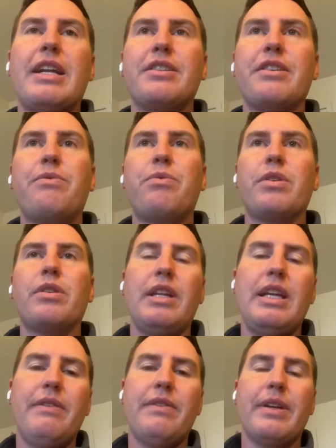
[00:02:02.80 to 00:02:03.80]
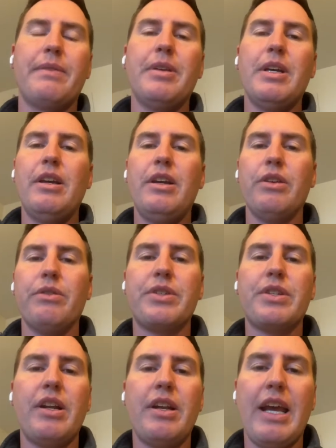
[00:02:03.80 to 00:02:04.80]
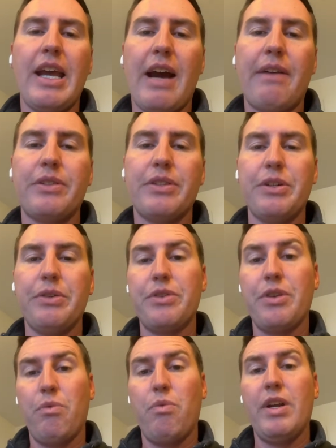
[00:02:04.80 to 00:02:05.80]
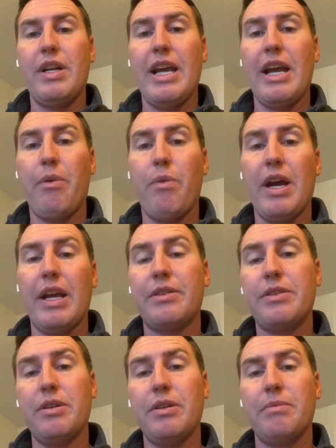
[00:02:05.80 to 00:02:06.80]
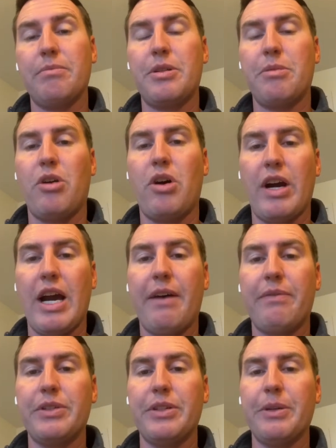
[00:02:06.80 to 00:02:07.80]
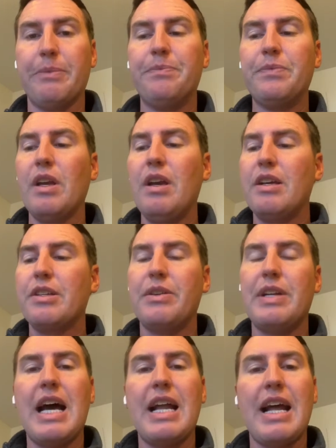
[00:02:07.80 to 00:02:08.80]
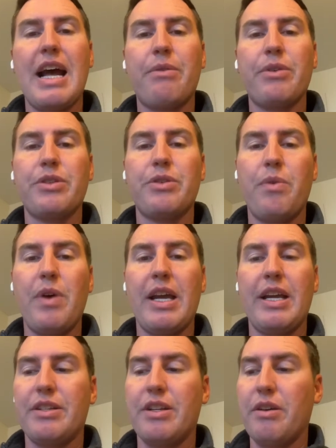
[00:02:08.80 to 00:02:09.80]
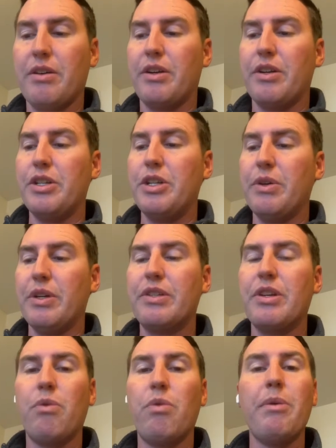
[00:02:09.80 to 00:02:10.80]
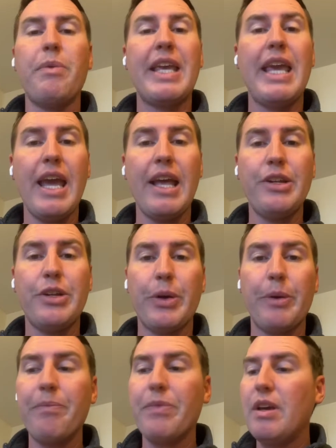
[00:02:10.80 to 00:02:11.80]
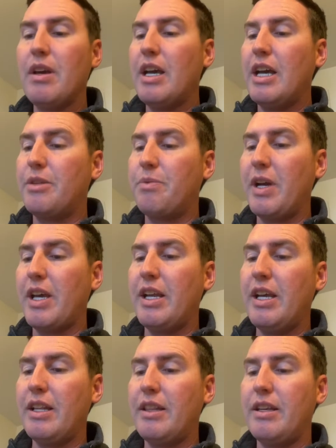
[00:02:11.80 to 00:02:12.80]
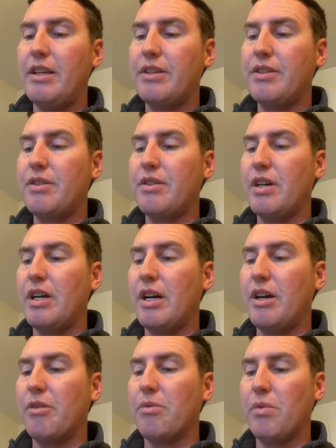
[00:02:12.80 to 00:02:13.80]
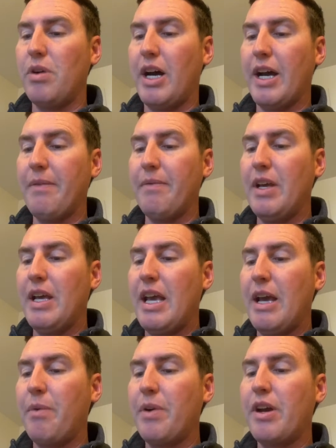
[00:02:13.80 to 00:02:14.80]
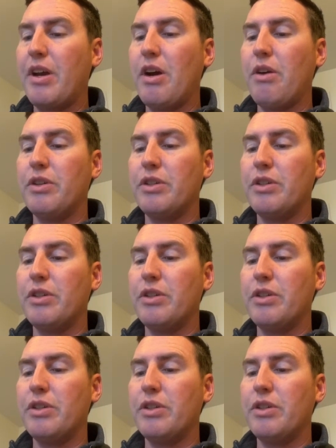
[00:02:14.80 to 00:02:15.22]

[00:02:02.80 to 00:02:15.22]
as if we're leaving, Sunday afternoon. So 1 day away to tomorrow afternoon. So 9 hours away is not going to do it. So what we can do is we can hit this run, and we can go to